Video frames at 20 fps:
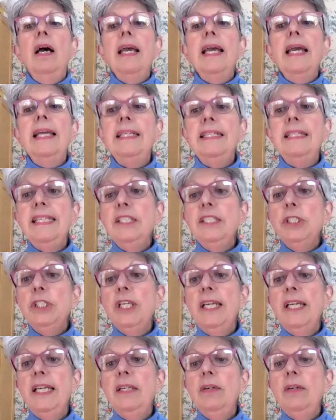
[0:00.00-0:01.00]
In
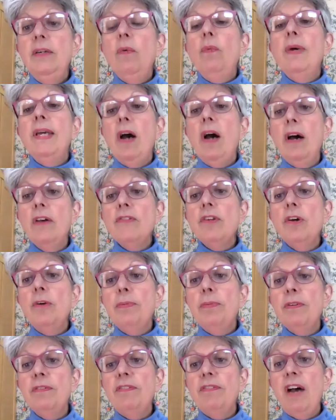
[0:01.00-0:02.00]
addition, we also
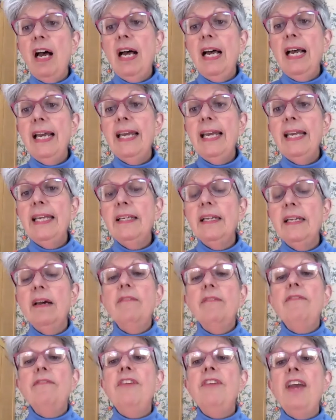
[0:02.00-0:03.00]
provide
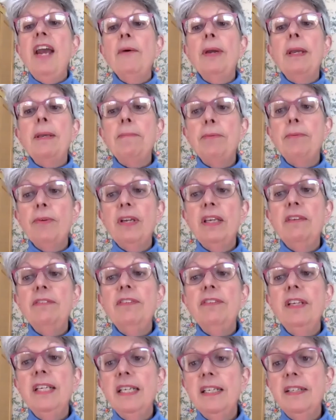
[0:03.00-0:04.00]
very brief
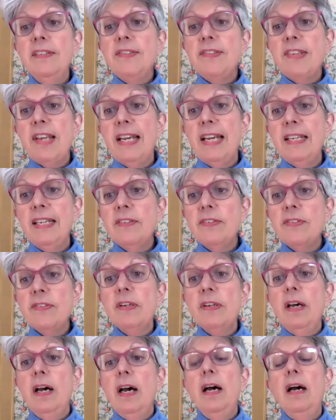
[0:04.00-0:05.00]
and concise
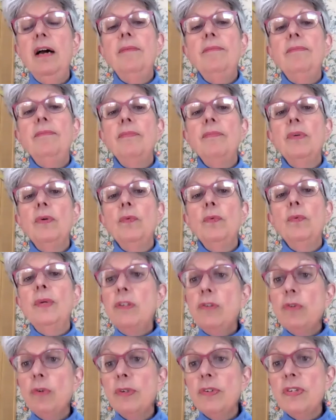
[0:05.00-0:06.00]

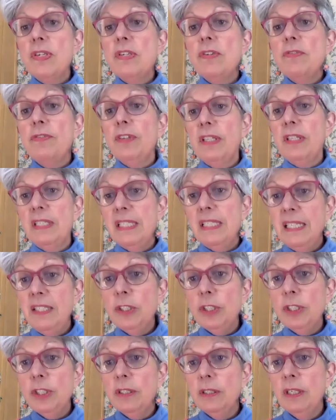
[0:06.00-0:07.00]
resources for the
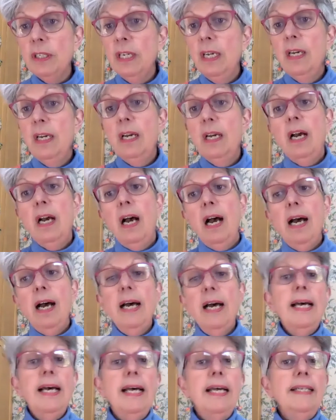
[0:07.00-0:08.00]
teacher
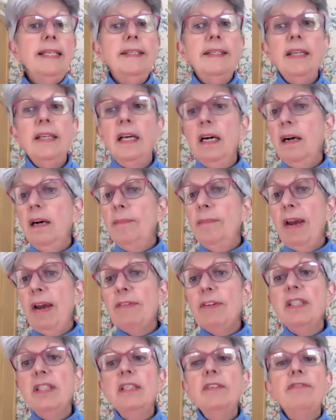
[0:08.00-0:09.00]
on
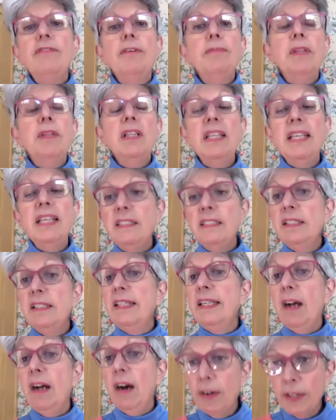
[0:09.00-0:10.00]
everything from the link to
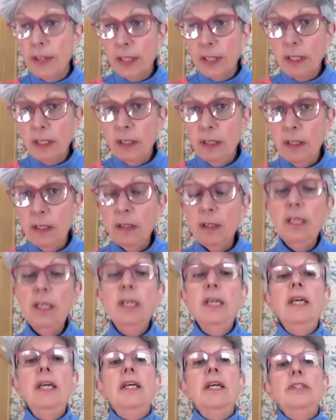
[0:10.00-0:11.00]
the article
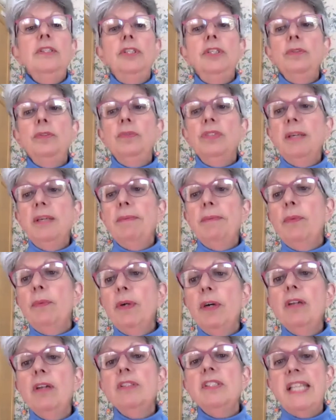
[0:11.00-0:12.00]
to something we
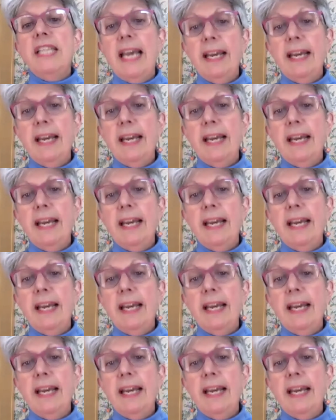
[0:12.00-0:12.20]
call stat